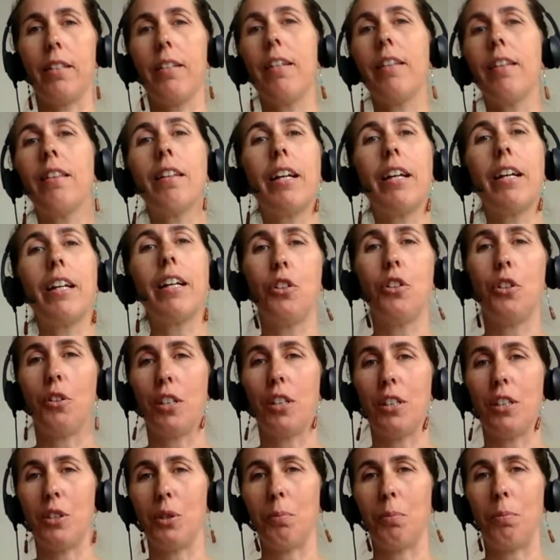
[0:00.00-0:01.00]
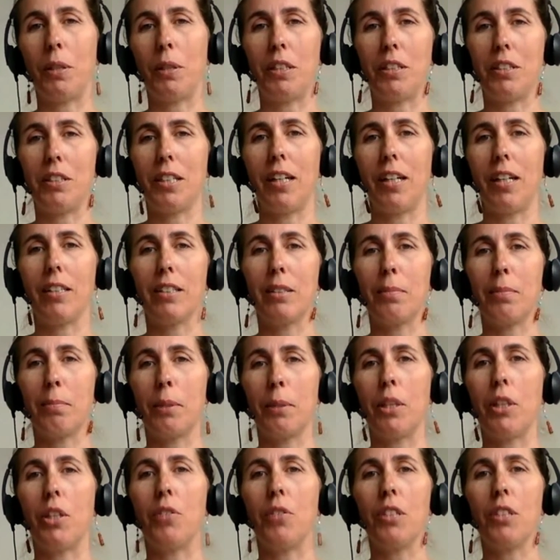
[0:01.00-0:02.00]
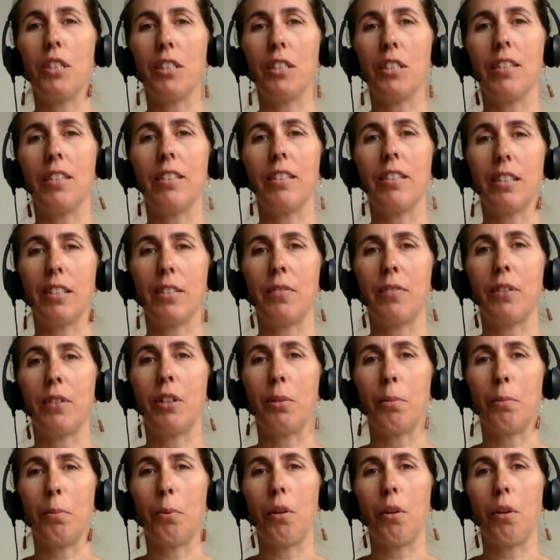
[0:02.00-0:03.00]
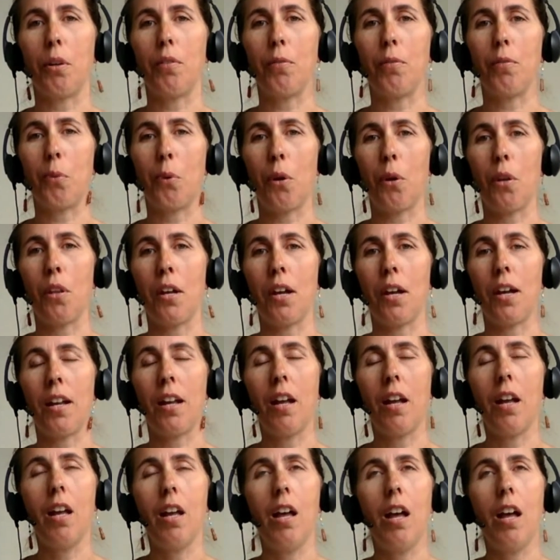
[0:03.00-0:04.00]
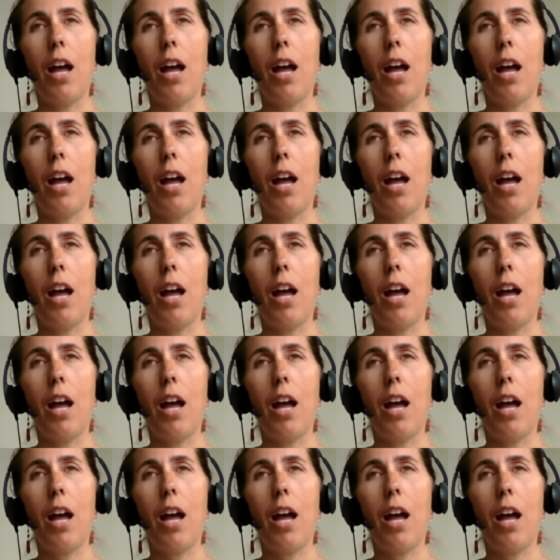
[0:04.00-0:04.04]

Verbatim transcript: And then later you can do blood tests, but urine testing is very important for that.